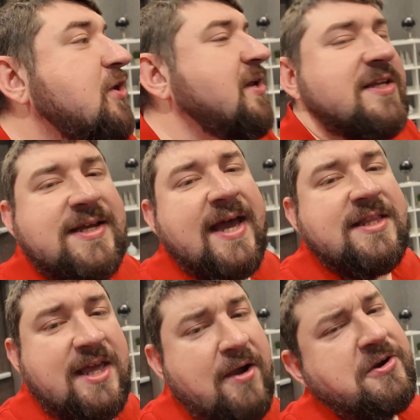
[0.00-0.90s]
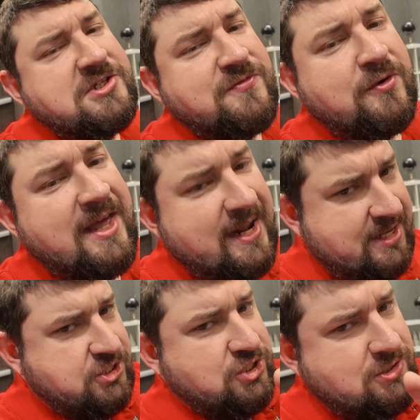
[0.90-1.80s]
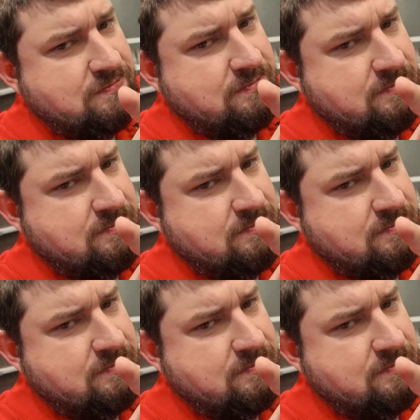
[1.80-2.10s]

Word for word: You need to get the Eris for that itch.